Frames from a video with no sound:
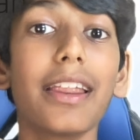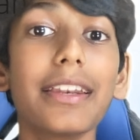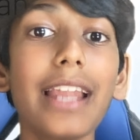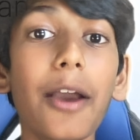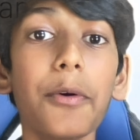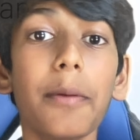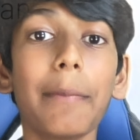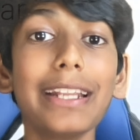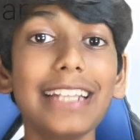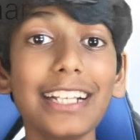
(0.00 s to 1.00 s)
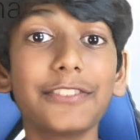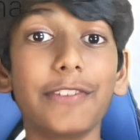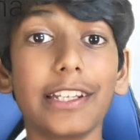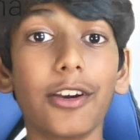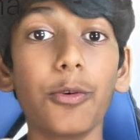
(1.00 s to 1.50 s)
Now, my next
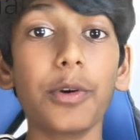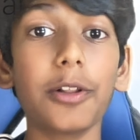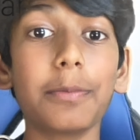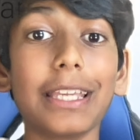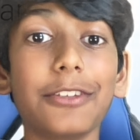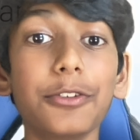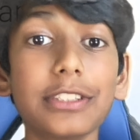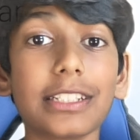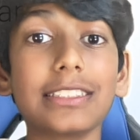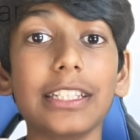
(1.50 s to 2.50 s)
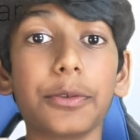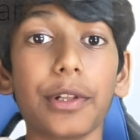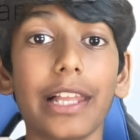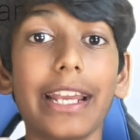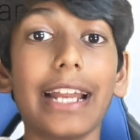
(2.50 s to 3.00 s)
video will be using
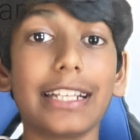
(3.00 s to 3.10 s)
SQLite